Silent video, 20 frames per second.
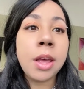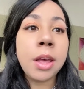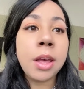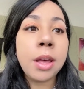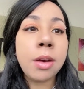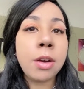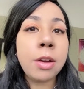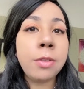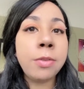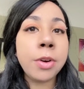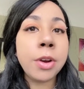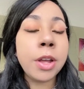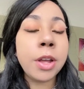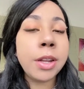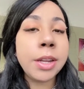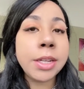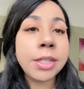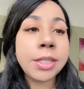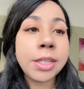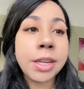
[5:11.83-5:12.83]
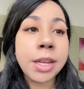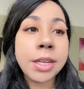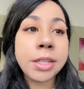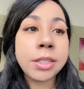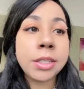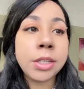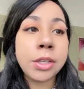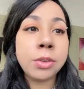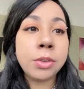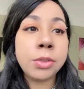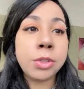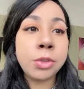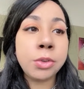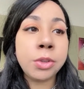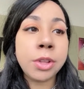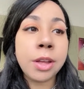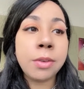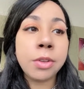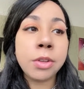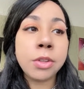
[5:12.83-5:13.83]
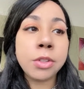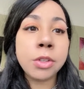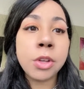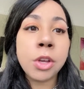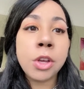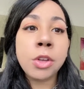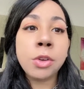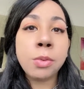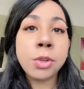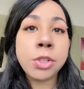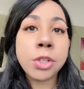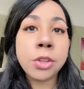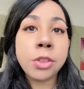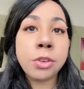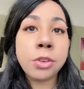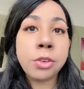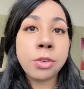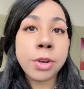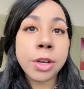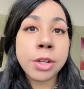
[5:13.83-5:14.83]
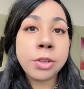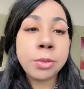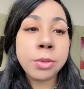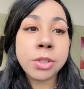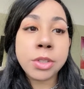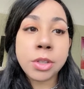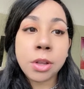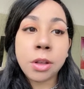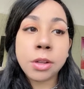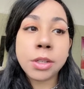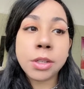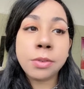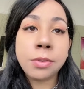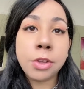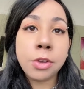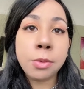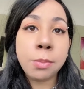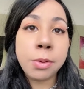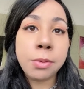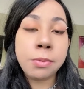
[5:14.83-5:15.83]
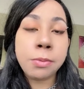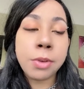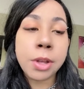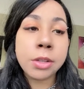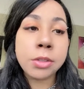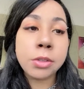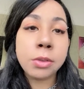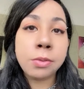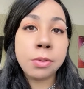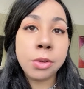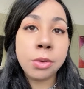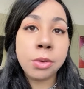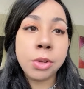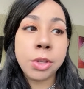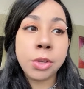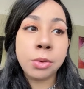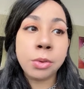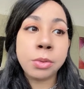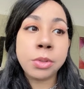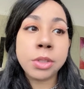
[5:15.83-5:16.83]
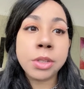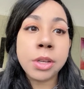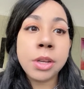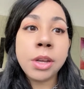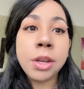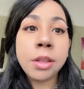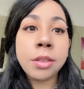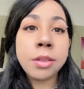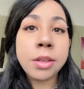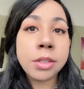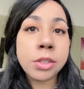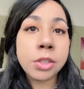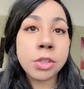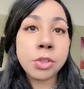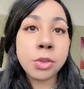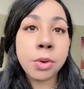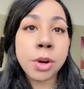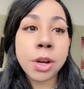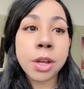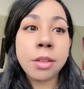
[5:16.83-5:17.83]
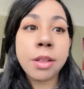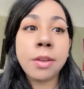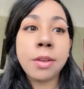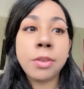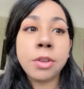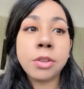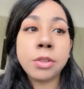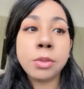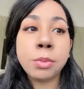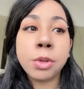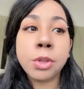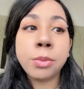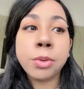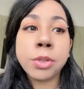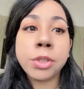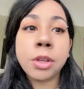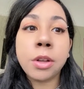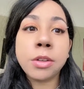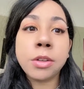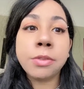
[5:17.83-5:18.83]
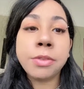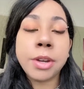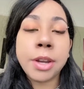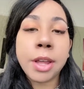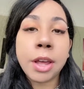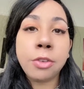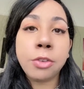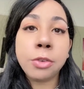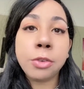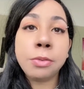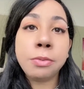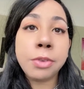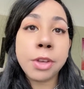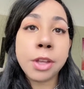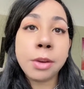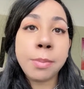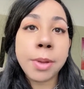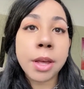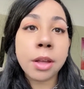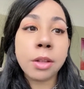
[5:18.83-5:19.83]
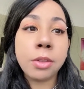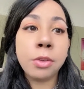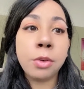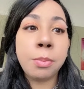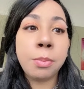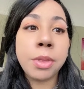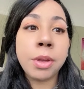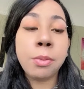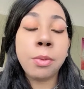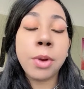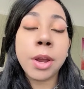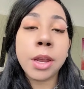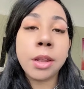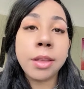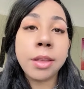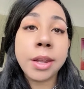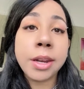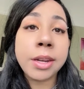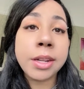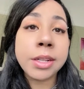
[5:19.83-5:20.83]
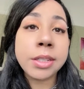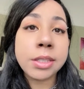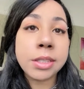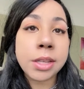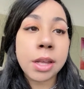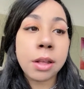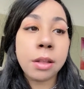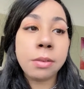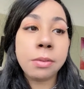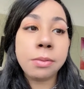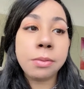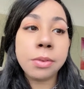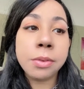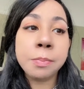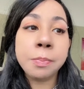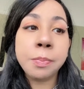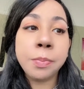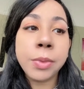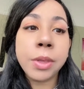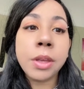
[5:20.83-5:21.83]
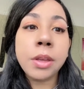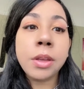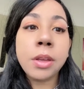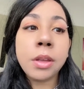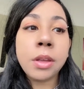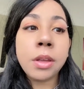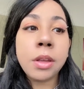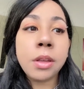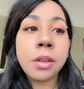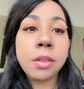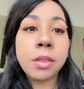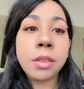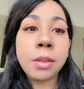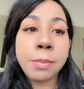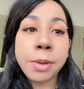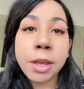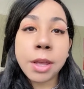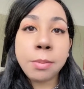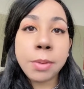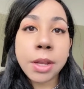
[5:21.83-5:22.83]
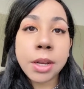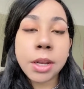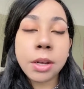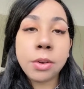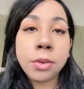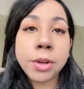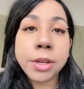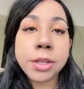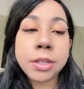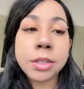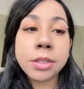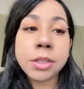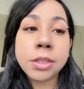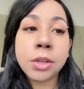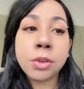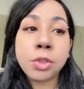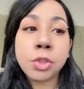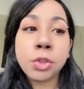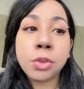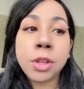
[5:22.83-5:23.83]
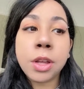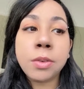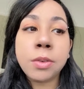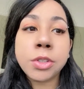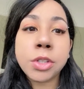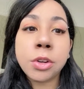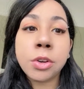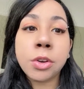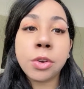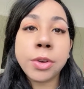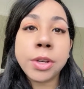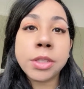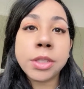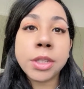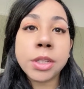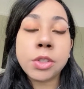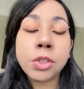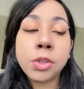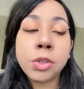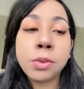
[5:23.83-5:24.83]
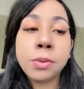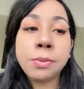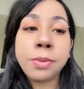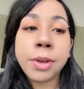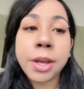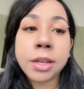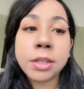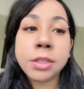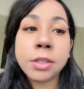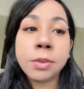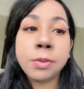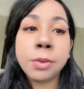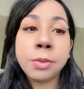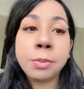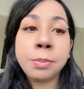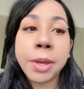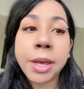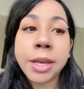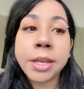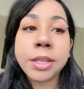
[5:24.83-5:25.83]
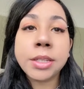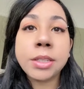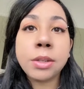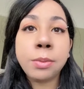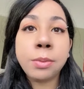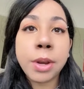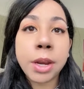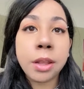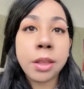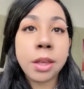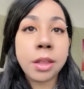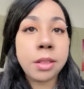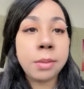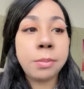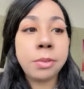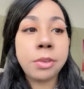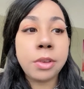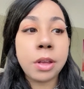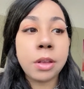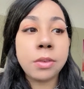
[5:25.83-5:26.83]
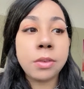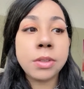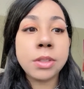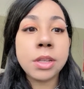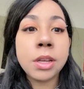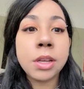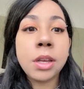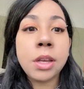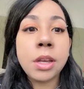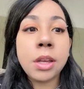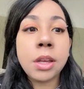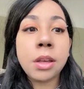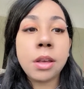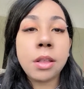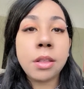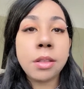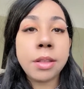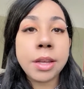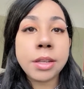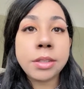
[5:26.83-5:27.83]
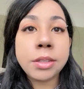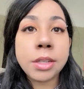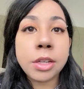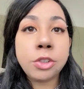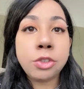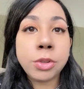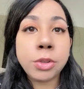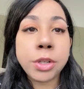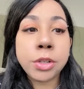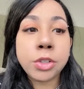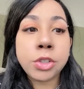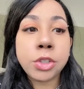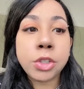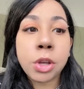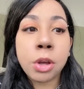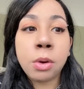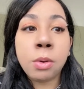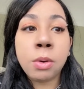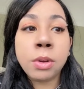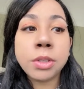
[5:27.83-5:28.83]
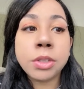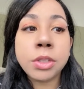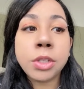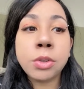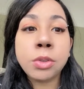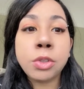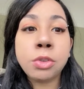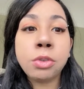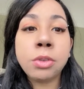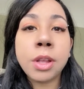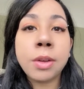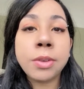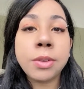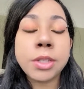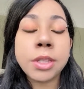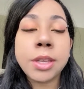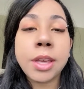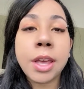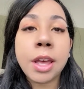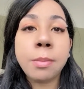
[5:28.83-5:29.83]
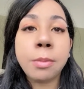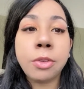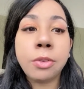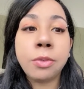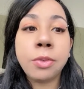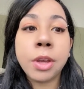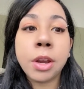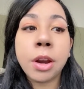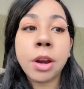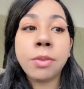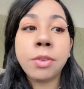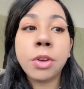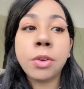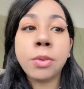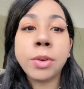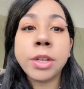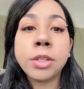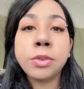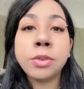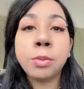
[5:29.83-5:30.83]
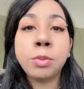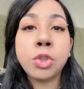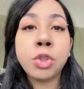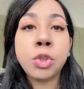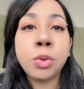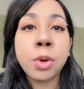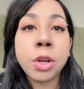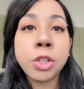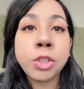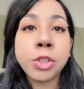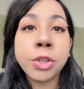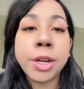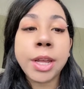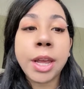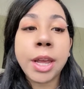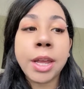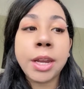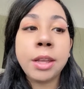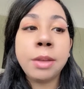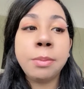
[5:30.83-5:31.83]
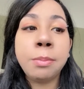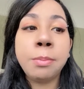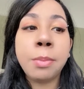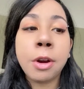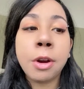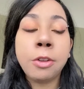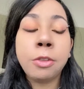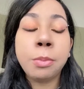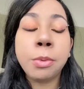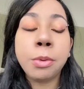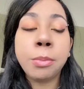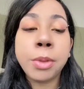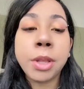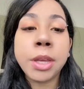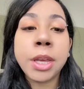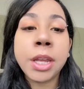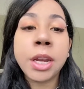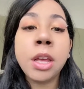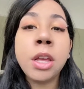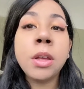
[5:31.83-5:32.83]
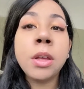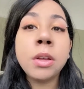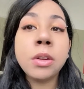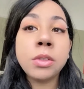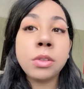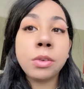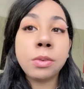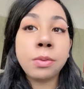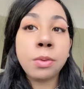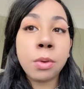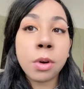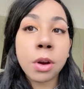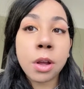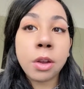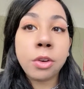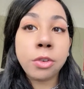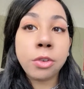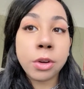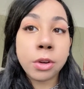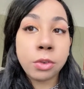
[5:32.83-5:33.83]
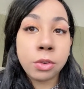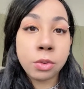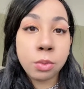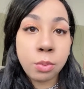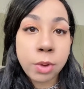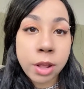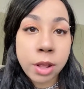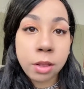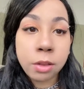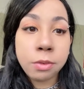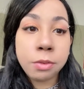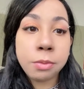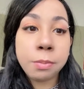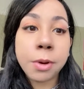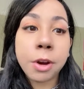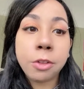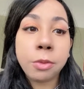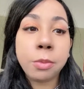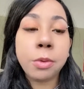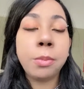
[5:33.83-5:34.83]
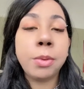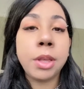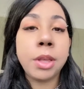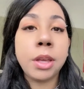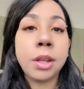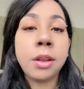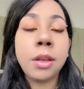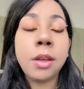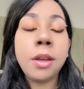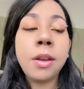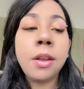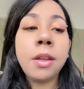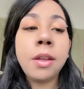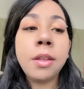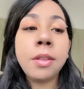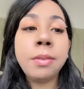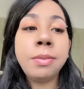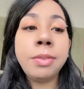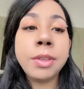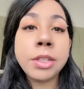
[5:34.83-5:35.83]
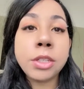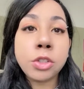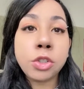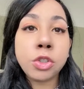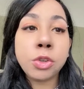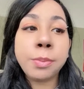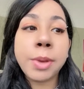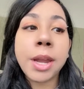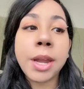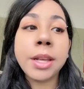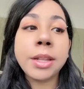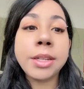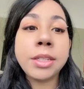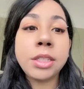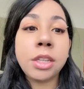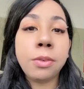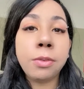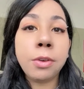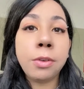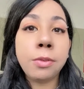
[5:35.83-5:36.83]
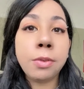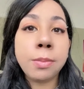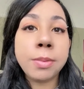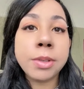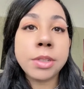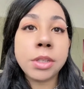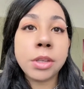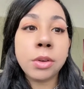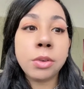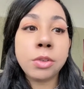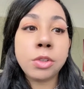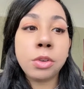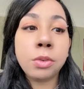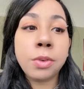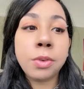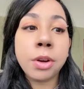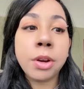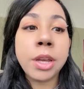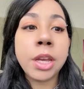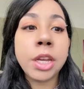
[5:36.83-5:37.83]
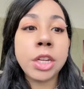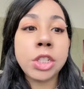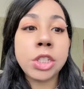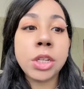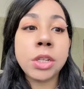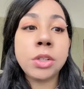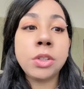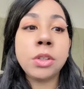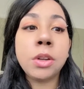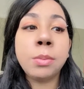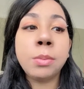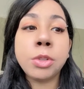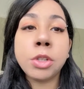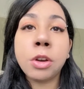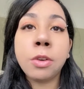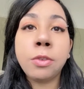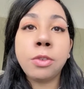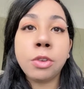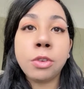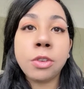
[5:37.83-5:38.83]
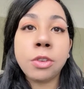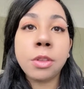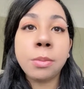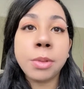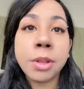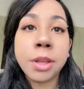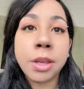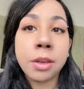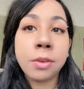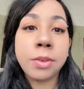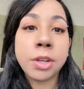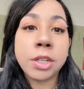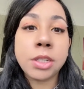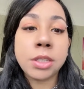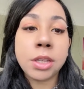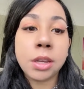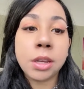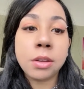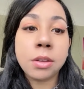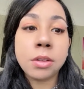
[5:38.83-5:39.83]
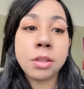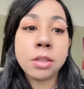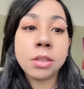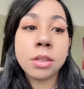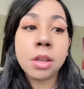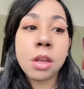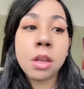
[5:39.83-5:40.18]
However, unlike today's CO2 levels, which are the direct result of human fossil fuel use, these historic levels were the result of a natural feedback loop that regulated itself. The man-made increase in CO2 levels are increasing at too fast of a pace to regulate themselves. In the last century or so, CO2 levels in the atmosphere have increased from 280 parts per million to 412 parts per million. This is dramatically different from the CO2 variation observed due to the Milankovich cycles.